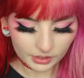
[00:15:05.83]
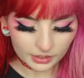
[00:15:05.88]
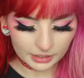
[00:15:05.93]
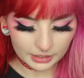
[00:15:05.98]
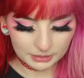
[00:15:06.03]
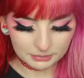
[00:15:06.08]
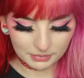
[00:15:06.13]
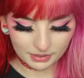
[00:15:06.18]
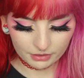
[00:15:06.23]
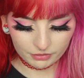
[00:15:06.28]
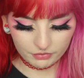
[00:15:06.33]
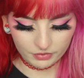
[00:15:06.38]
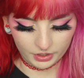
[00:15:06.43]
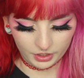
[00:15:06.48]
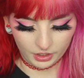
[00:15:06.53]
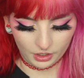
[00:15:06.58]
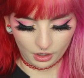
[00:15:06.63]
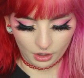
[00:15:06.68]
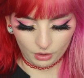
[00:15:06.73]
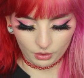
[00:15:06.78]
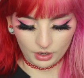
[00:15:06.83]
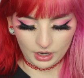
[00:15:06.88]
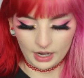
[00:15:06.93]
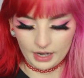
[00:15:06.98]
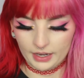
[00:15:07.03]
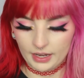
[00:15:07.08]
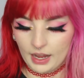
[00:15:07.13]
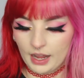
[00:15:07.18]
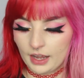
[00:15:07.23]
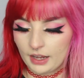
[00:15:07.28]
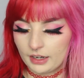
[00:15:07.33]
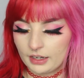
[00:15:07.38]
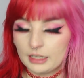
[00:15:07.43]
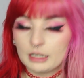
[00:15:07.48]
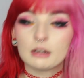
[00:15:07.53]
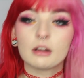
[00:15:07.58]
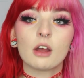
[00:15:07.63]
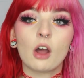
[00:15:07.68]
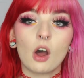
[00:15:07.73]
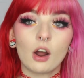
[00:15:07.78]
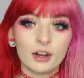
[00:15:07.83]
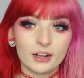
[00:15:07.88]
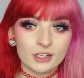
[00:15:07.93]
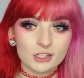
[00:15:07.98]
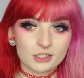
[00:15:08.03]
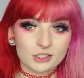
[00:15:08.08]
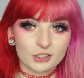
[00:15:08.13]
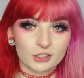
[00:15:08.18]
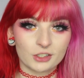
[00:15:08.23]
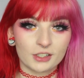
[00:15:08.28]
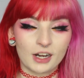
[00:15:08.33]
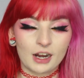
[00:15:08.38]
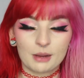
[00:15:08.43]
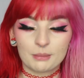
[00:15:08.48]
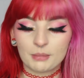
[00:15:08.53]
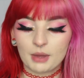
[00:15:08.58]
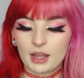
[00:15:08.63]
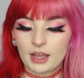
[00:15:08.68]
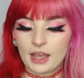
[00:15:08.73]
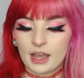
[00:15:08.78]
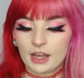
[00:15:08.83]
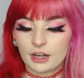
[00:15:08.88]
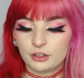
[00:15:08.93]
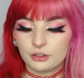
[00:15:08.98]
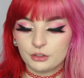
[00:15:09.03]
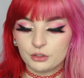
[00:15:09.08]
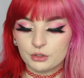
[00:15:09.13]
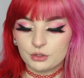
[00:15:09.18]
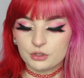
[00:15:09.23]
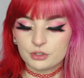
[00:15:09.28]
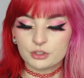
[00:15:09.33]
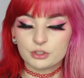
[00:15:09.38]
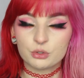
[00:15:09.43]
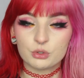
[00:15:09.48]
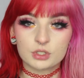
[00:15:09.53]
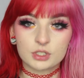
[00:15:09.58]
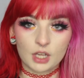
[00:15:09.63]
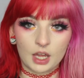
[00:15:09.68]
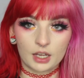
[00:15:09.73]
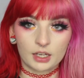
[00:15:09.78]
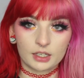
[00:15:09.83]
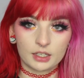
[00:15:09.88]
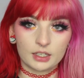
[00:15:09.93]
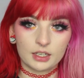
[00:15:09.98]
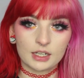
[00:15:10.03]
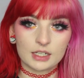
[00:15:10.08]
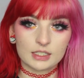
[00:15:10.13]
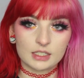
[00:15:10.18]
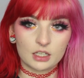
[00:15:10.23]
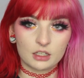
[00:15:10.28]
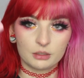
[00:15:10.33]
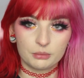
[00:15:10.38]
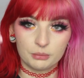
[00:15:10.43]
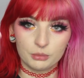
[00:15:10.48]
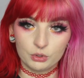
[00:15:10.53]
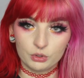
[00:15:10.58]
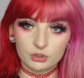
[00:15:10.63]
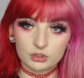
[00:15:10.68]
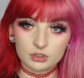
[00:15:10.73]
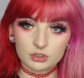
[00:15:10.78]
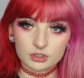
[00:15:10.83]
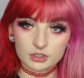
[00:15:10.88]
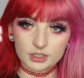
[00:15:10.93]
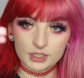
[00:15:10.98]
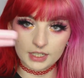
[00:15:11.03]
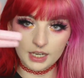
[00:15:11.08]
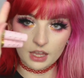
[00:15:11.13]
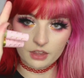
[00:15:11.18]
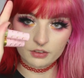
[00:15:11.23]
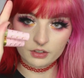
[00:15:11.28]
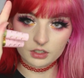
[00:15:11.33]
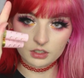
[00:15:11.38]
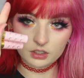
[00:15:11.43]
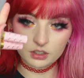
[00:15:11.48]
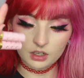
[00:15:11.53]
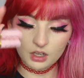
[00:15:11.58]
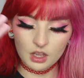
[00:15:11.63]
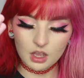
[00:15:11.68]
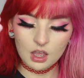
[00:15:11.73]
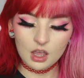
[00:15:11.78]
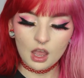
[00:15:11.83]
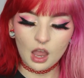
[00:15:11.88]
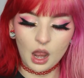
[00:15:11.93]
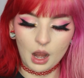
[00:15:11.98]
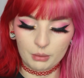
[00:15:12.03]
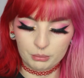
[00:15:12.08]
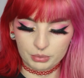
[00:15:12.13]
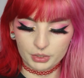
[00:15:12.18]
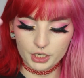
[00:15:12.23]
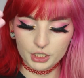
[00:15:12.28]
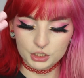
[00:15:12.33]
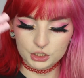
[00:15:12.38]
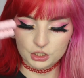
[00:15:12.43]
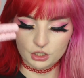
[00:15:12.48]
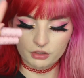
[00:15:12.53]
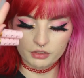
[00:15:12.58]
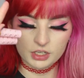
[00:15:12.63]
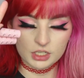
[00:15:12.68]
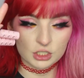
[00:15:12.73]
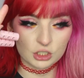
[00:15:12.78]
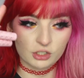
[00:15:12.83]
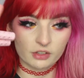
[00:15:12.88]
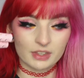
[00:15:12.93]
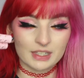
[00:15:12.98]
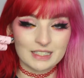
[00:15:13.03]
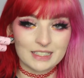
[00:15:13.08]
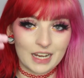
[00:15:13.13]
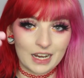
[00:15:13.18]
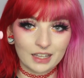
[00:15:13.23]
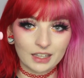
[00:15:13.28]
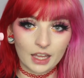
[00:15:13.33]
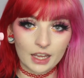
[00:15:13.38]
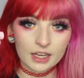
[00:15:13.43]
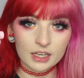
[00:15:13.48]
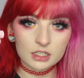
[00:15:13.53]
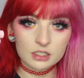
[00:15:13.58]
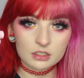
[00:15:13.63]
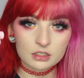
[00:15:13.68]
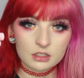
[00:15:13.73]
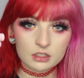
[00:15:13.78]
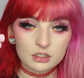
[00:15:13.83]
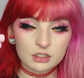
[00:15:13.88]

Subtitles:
In my video, on Instagram, I had used Usagi and Sailor Moon together. I'm pretty sure these are in the Daylight